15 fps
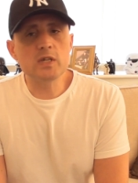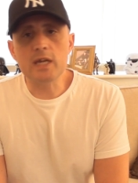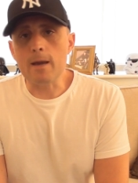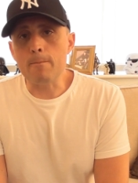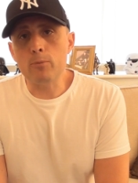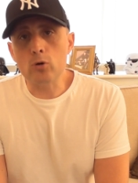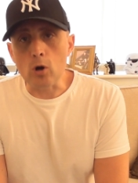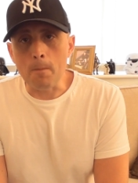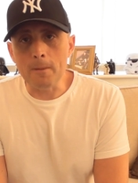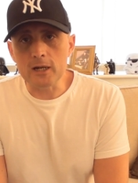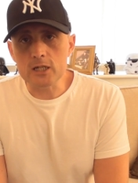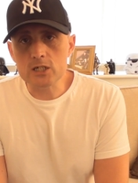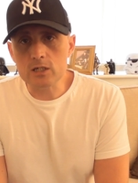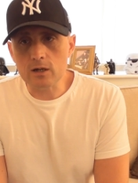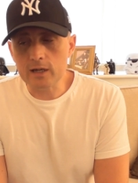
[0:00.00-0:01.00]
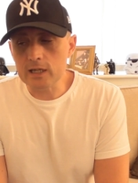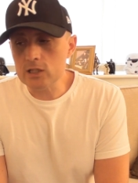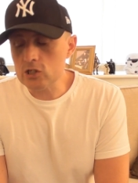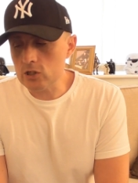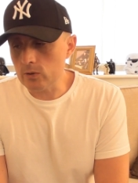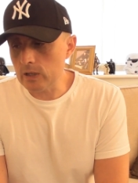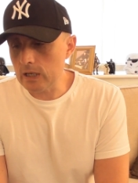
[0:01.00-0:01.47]
to get properly
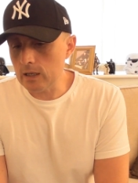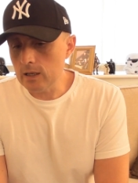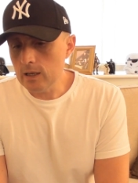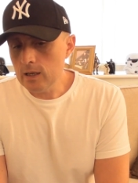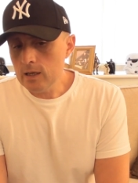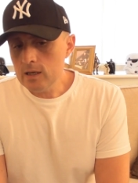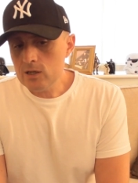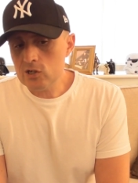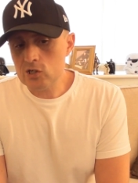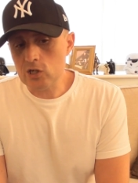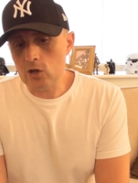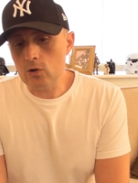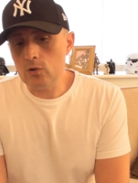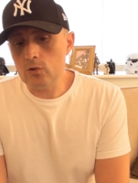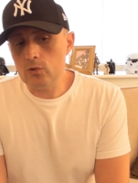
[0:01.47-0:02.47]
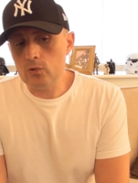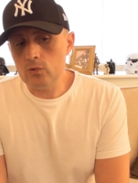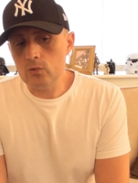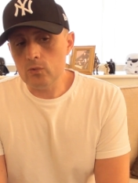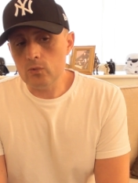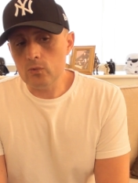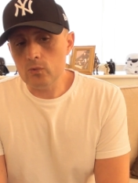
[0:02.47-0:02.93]
stuck into it.
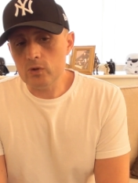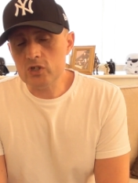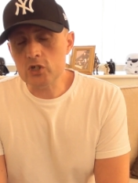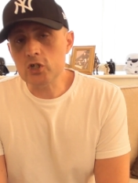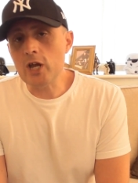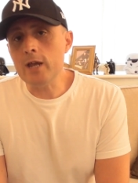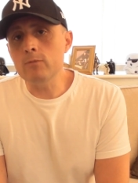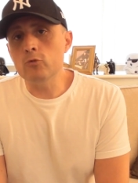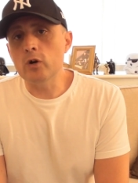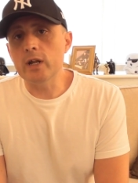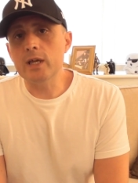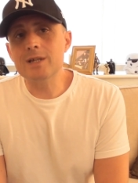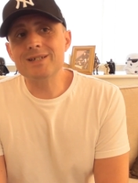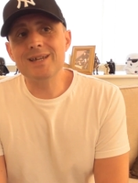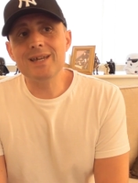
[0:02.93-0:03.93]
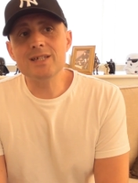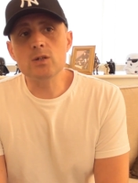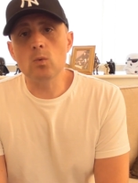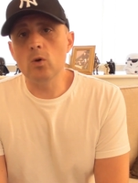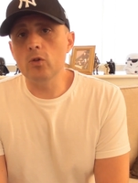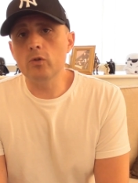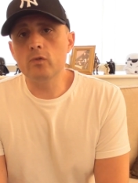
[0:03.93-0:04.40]
So it's a shame, really, because it
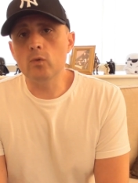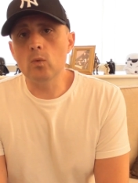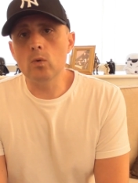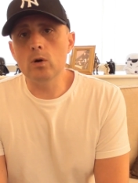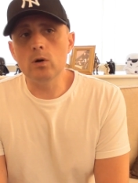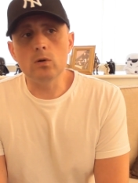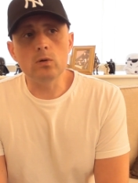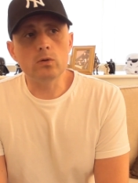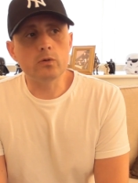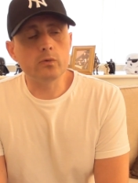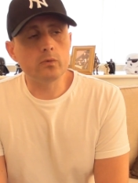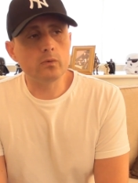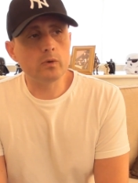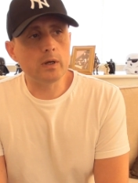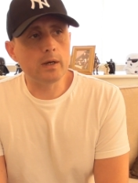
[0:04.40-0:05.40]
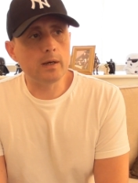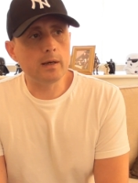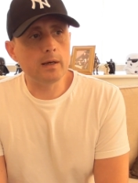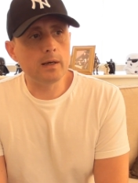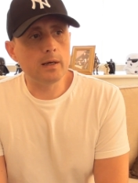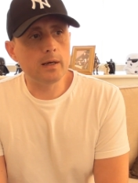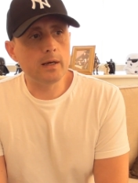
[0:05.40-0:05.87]
is a wonderful world,
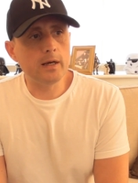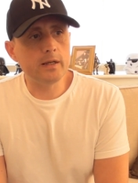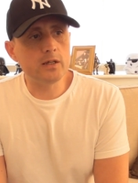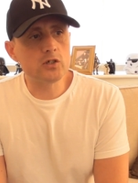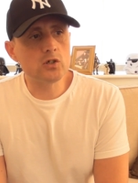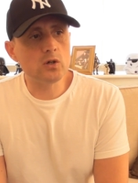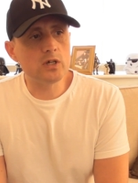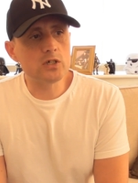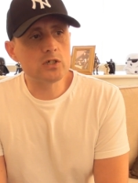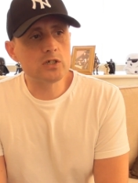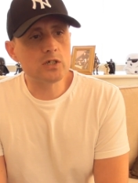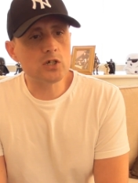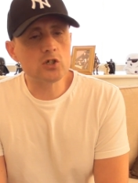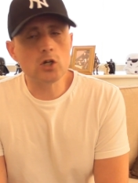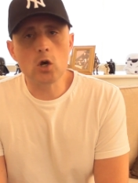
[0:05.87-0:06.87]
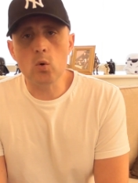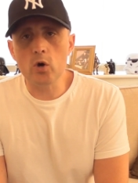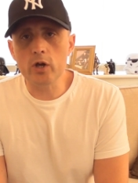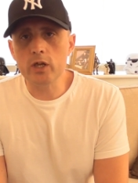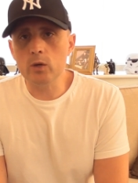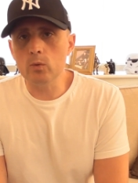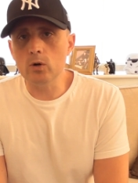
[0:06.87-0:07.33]
and it's such a
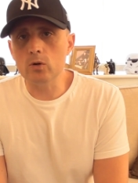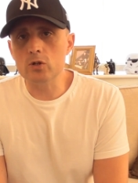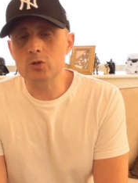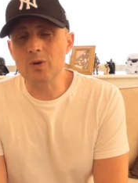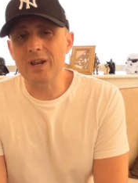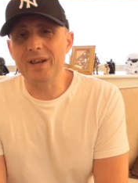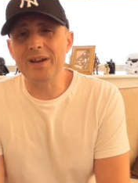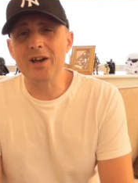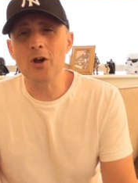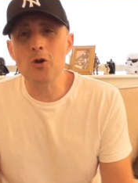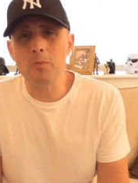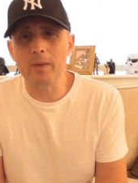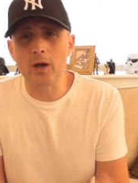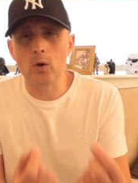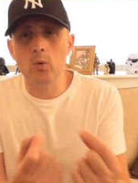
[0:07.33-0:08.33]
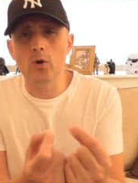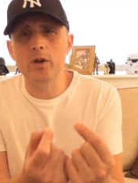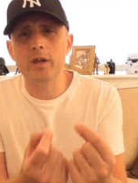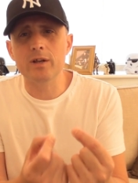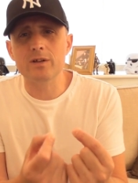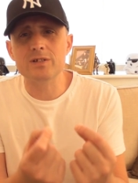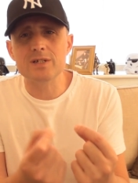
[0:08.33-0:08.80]
quirky world as well. And I hope that
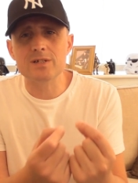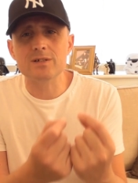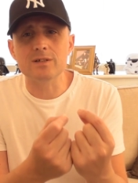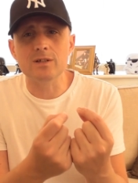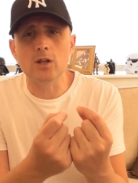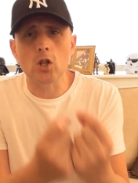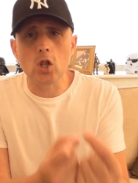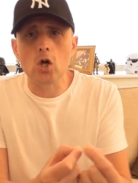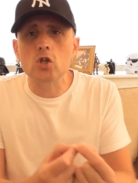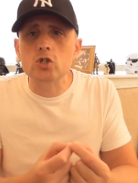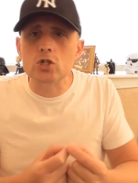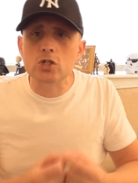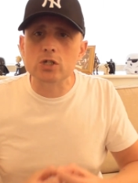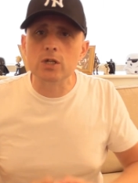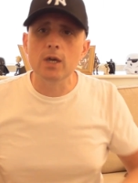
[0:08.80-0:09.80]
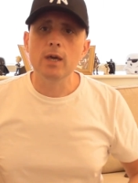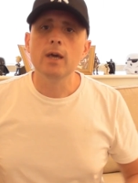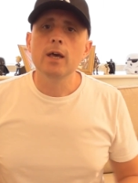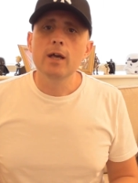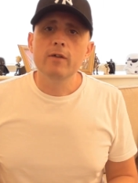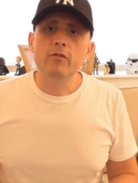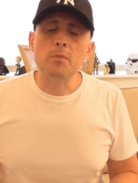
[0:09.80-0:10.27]
quirkiness isn't lost
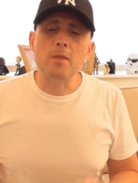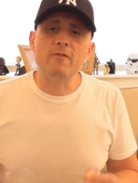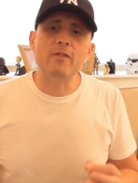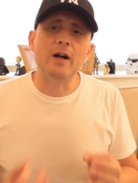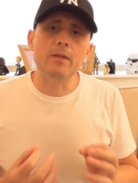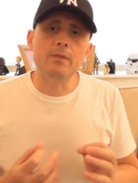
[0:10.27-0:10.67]
from the